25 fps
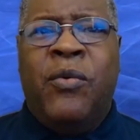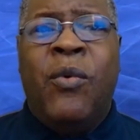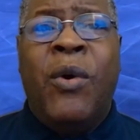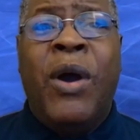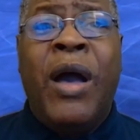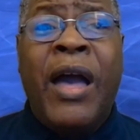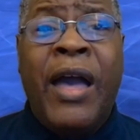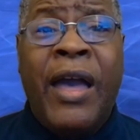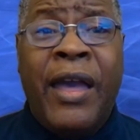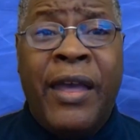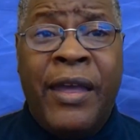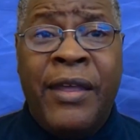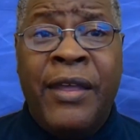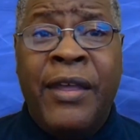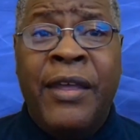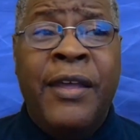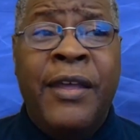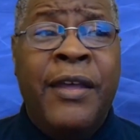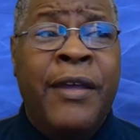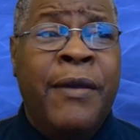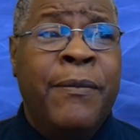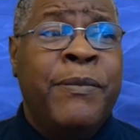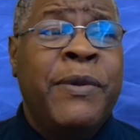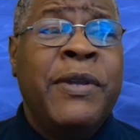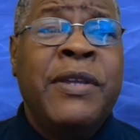Why?
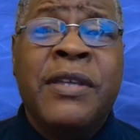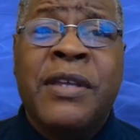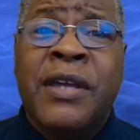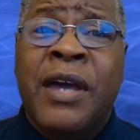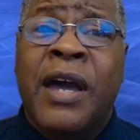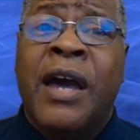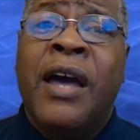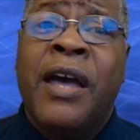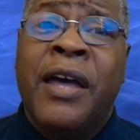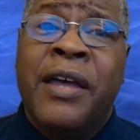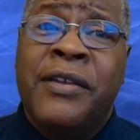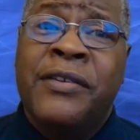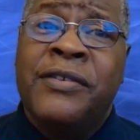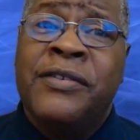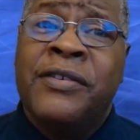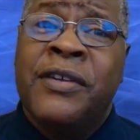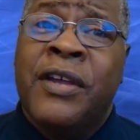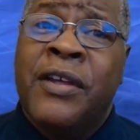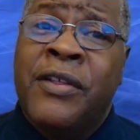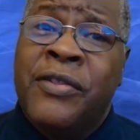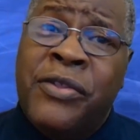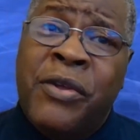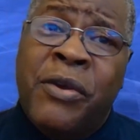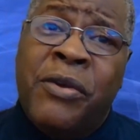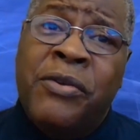Because
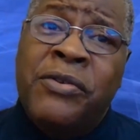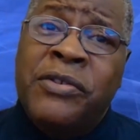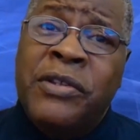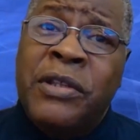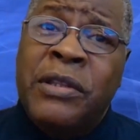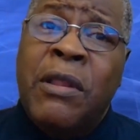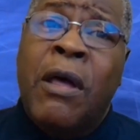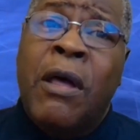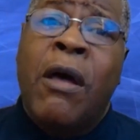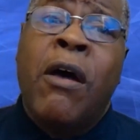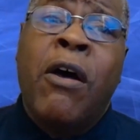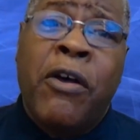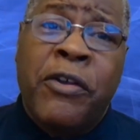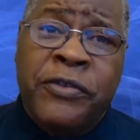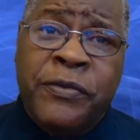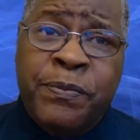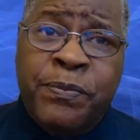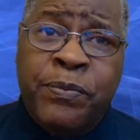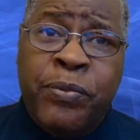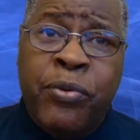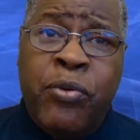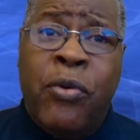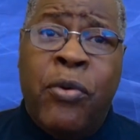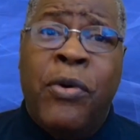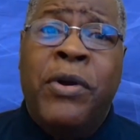those laws
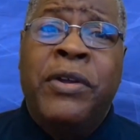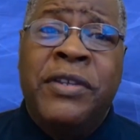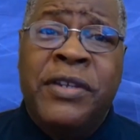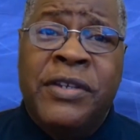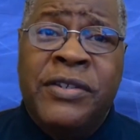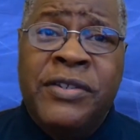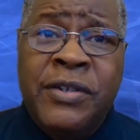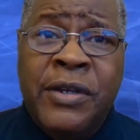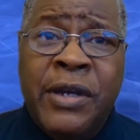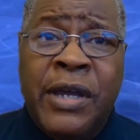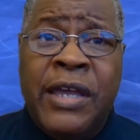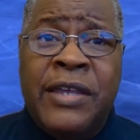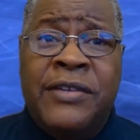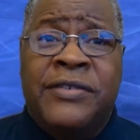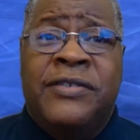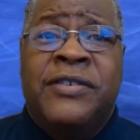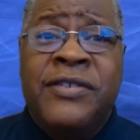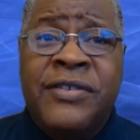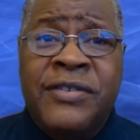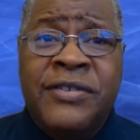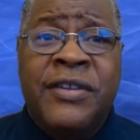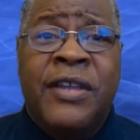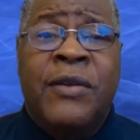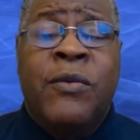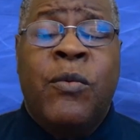pointed to us and
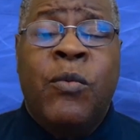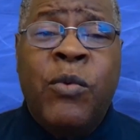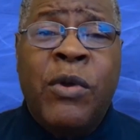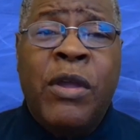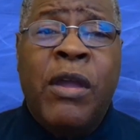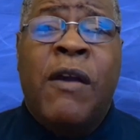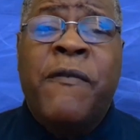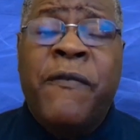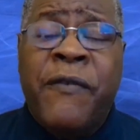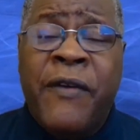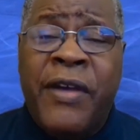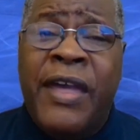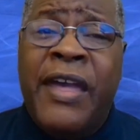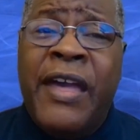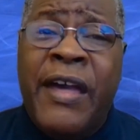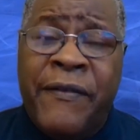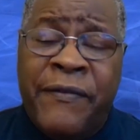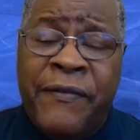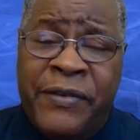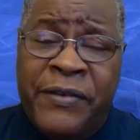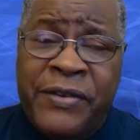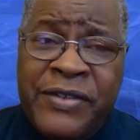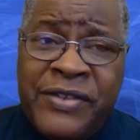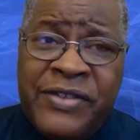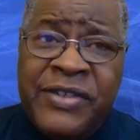said we are
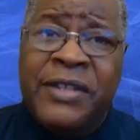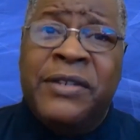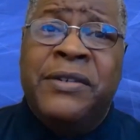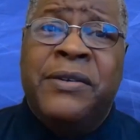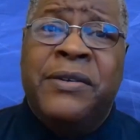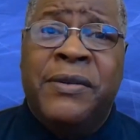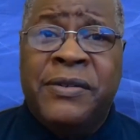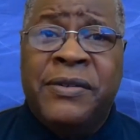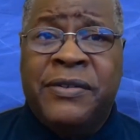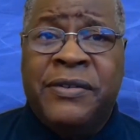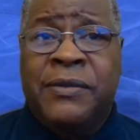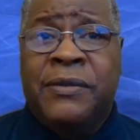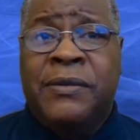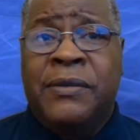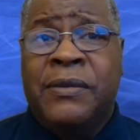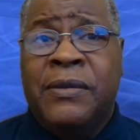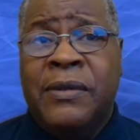forever sinners.